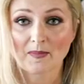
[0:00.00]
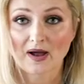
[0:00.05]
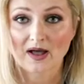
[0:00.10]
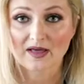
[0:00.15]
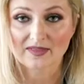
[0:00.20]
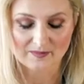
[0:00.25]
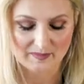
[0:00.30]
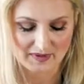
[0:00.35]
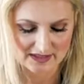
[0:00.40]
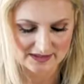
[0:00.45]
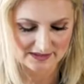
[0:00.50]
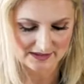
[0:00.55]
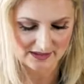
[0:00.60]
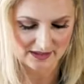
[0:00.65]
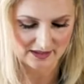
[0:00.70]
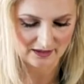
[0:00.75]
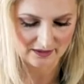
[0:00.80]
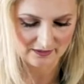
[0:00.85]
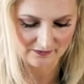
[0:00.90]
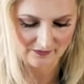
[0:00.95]
a mother
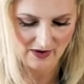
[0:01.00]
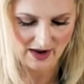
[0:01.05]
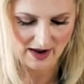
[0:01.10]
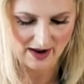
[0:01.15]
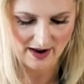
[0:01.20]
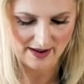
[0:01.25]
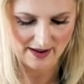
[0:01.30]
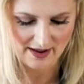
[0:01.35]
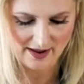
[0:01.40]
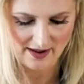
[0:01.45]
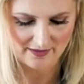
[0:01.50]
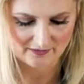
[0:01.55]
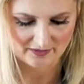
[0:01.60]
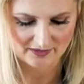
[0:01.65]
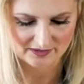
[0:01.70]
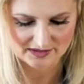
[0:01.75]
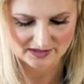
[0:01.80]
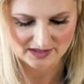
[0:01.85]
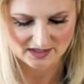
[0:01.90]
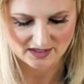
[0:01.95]
myself. I have
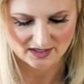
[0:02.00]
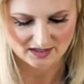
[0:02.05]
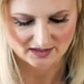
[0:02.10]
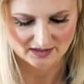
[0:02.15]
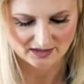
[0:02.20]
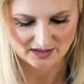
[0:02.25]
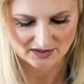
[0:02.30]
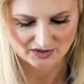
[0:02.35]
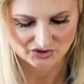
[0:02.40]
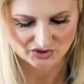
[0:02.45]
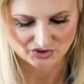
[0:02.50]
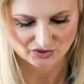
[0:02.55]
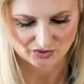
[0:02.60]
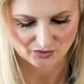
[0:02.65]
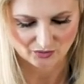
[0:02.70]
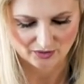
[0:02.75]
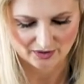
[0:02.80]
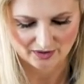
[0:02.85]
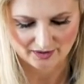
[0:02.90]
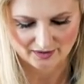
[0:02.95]
a teenage
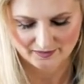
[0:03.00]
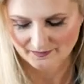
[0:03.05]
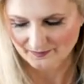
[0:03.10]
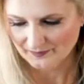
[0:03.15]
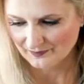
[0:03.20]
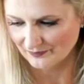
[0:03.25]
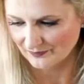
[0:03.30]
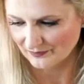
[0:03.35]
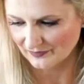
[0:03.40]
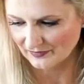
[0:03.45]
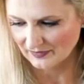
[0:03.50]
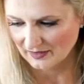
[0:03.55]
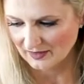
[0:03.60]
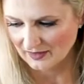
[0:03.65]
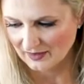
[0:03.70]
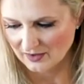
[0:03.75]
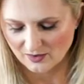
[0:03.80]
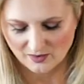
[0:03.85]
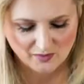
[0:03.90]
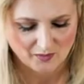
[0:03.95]
daughter
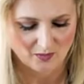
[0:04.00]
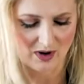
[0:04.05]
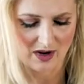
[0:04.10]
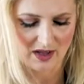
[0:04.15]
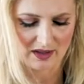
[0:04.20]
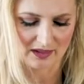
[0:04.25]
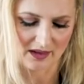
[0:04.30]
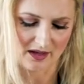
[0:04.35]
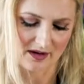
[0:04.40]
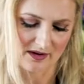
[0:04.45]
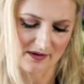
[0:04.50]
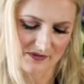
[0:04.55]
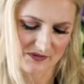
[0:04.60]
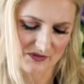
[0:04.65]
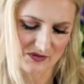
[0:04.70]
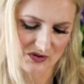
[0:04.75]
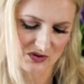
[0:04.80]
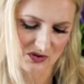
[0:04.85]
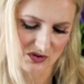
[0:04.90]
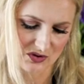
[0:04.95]
who I love
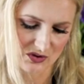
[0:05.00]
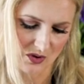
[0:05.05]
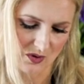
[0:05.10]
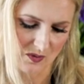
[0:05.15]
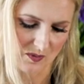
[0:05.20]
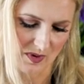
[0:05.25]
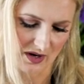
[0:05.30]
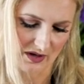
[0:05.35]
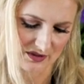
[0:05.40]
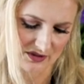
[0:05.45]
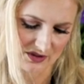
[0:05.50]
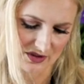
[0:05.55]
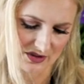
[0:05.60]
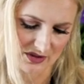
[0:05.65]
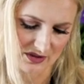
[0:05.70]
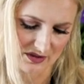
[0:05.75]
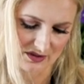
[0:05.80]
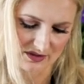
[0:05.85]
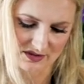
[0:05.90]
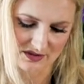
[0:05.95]
so
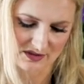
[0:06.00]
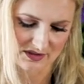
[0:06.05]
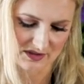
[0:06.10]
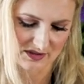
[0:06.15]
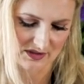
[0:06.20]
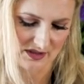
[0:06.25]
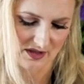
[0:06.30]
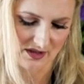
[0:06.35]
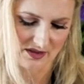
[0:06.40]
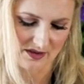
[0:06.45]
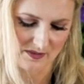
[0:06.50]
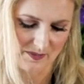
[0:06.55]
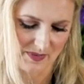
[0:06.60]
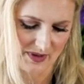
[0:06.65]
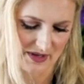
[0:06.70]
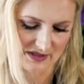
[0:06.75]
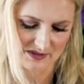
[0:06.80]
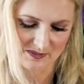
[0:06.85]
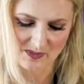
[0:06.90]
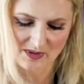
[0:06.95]
much. It's the
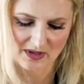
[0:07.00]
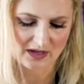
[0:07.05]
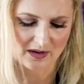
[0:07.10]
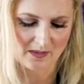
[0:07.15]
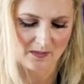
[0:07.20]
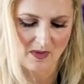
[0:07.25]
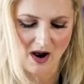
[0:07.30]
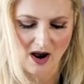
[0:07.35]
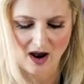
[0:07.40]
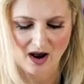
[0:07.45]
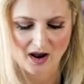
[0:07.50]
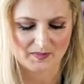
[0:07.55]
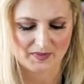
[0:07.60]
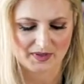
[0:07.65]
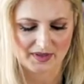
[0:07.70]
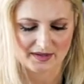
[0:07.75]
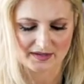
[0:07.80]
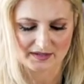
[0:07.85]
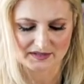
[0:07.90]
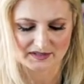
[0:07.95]
best. Being a mom
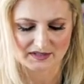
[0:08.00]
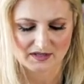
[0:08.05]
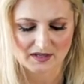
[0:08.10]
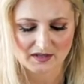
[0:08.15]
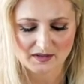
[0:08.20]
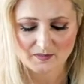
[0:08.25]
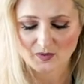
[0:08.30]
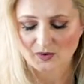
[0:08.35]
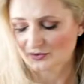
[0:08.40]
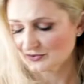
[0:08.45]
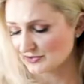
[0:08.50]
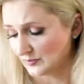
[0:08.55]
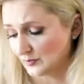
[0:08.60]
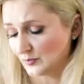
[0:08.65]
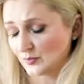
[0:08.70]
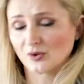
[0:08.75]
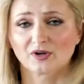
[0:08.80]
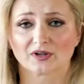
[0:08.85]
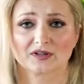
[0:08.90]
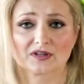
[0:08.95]
is the most
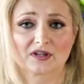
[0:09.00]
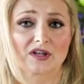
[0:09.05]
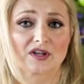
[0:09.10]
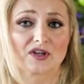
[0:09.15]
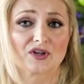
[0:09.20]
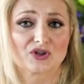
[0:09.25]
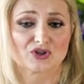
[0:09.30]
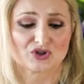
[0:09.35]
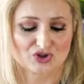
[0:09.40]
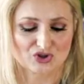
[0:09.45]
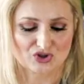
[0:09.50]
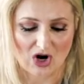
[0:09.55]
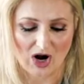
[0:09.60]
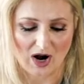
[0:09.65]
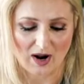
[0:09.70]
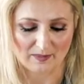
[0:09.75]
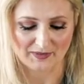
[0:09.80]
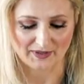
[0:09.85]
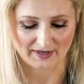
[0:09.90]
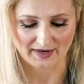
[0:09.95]
important
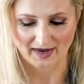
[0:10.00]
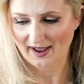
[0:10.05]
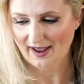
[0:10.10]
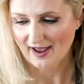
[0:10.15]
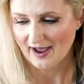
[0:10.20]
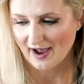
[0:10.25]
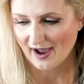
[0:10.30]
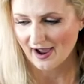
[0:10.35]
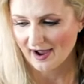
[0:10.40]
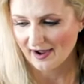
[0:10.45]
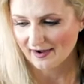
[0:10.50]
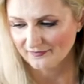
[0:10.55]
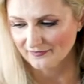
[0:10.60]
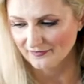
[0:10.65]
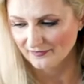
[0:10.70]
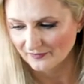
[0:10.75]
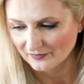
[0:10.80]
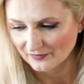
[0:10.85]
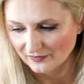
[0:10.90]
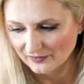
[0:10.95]
job that I have.
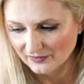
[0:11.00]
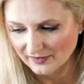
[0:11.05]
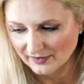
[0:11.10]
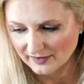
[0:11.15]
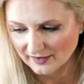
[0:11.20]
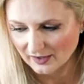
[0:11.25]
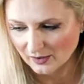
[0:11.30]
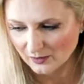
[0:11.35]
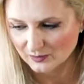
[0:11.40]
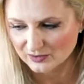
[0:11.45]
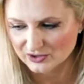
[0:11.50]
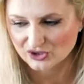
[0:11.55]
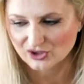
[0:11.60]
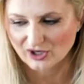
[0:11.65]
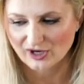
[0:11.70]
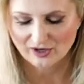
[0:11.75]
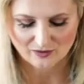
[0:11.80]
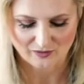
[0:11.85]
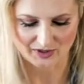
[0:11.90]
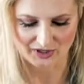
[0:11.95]
I always
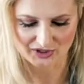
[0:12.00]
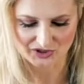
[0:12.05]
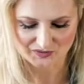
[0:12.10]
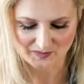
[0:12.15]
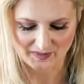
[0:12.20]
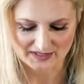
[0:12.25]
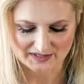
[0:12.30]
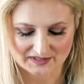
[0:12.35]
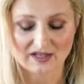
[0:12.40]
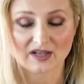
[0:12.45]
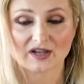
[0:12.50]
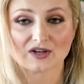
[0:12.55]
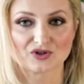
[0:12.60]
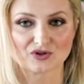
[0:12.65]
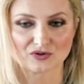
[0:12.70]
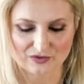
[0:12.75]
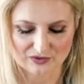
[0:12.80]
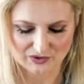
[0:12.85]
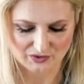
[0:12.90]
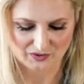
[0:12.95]
try to arrange my
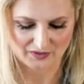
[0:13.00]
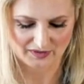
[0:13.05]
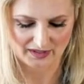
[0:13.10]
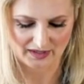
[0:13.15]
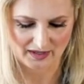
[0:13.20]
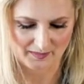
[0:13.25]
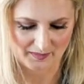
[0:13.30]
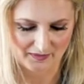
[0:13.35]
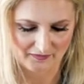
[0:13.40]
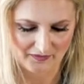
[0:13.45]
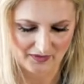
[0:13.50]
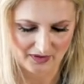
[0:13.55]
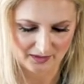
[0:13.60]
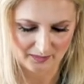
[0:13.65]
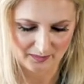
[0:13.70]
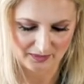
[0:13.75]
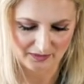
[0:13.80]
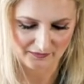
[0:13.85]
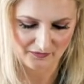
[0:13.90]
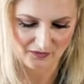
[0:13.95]
schedule so that I'm
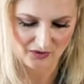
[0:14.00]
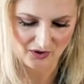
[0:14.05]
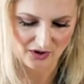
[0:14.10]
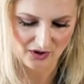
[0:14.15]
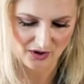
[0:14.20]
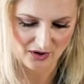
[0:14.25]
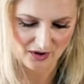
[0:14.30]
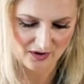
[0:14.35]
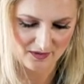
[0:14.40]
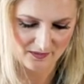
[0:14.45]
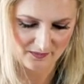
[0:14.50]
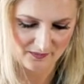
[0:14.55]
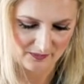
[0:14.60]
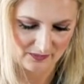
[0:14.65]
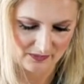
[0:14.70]
available for her,